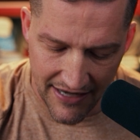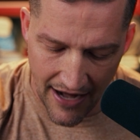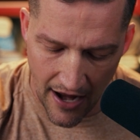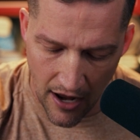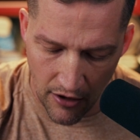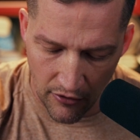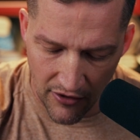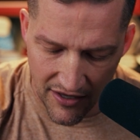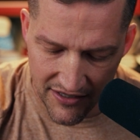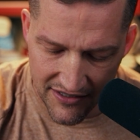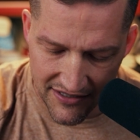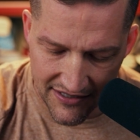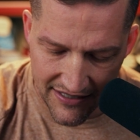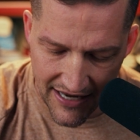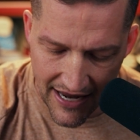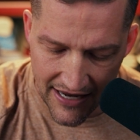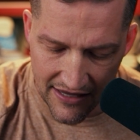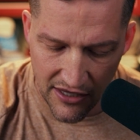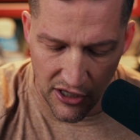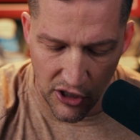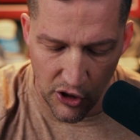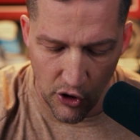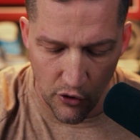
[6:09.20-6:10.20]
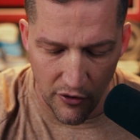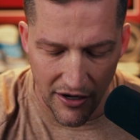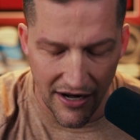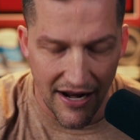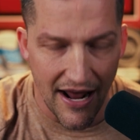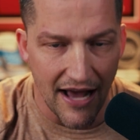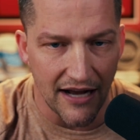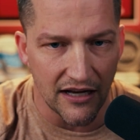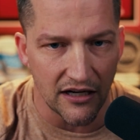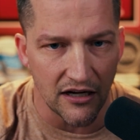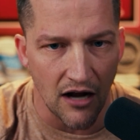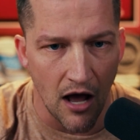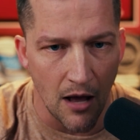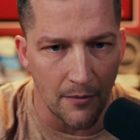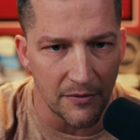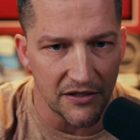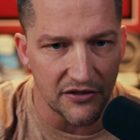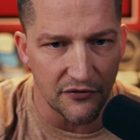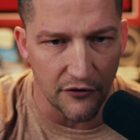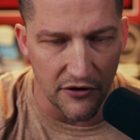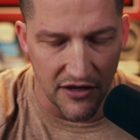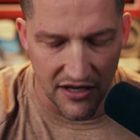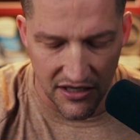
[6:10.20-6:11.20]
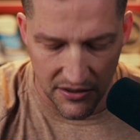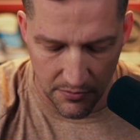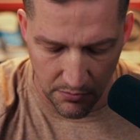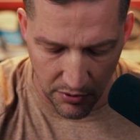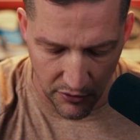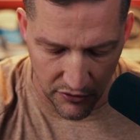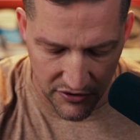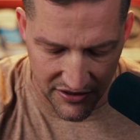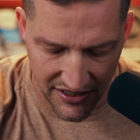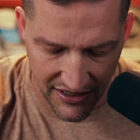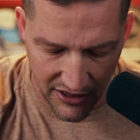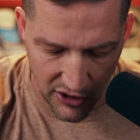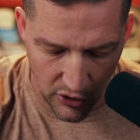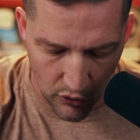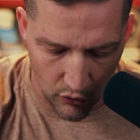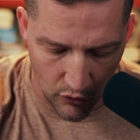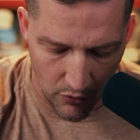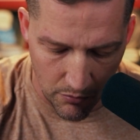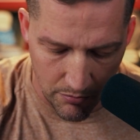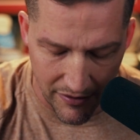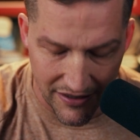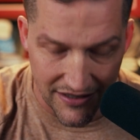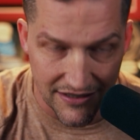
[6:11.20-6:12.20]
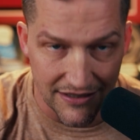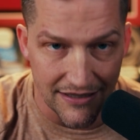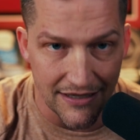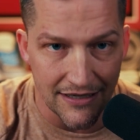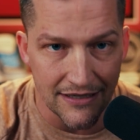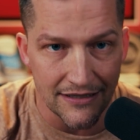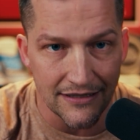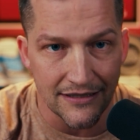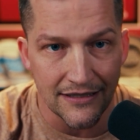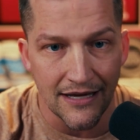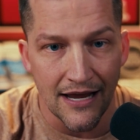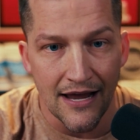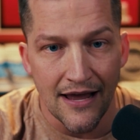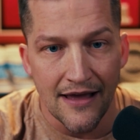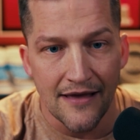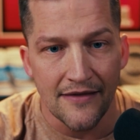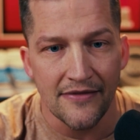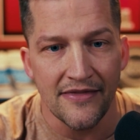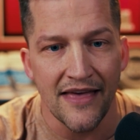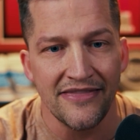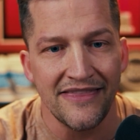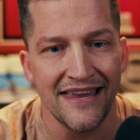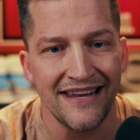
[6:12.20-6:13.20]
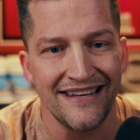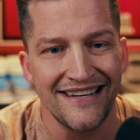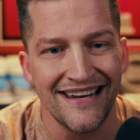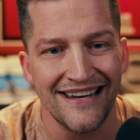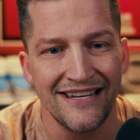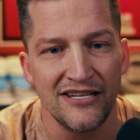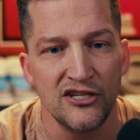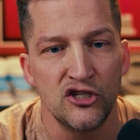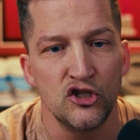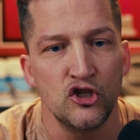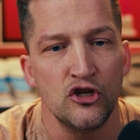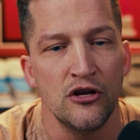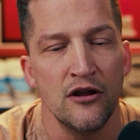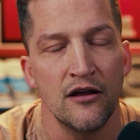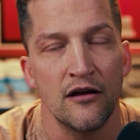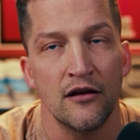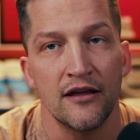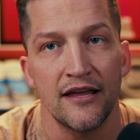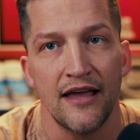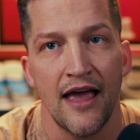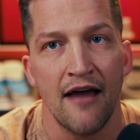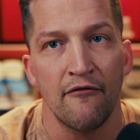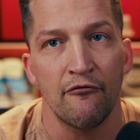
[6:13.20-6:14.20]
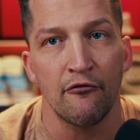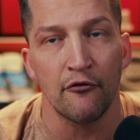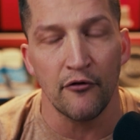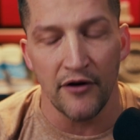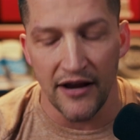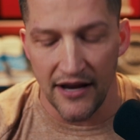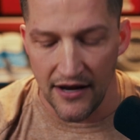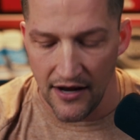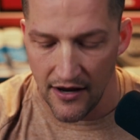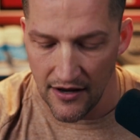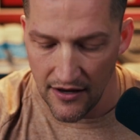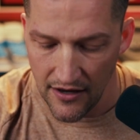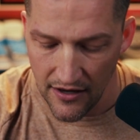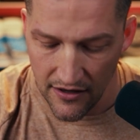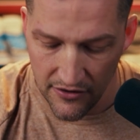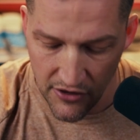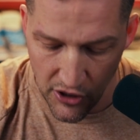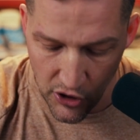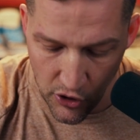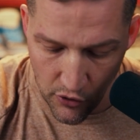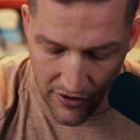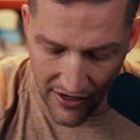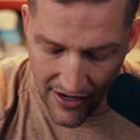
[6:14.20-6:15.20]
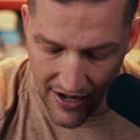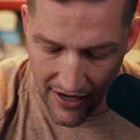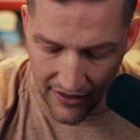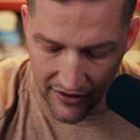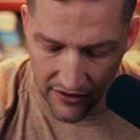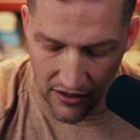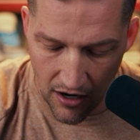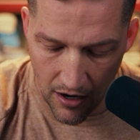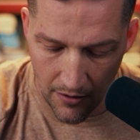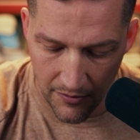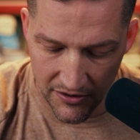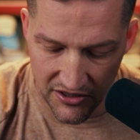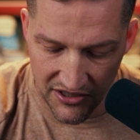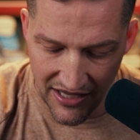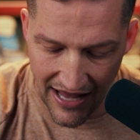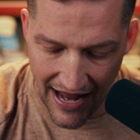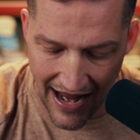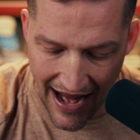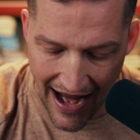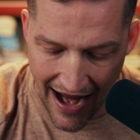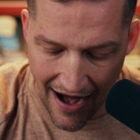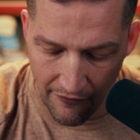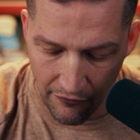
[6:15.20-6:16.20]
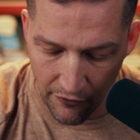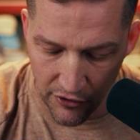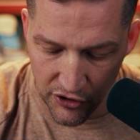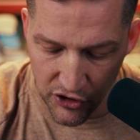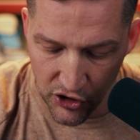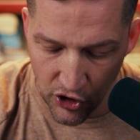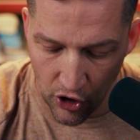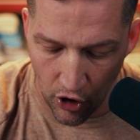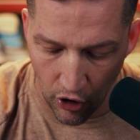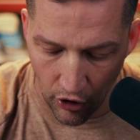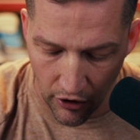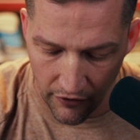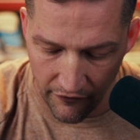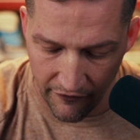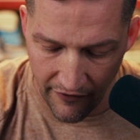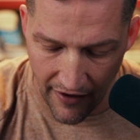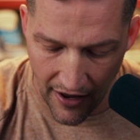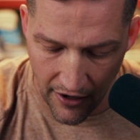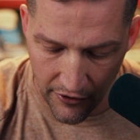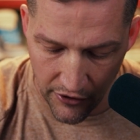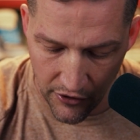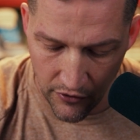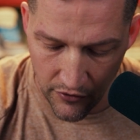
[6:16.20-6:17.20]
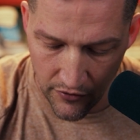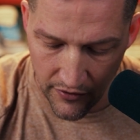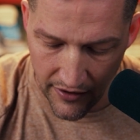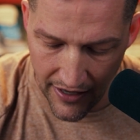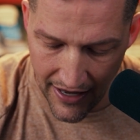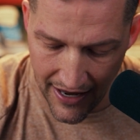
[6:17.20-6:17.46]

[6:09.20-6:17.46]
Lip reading: down. Let's say the unit economics for this particular business that they did the unit economics, the average cart value,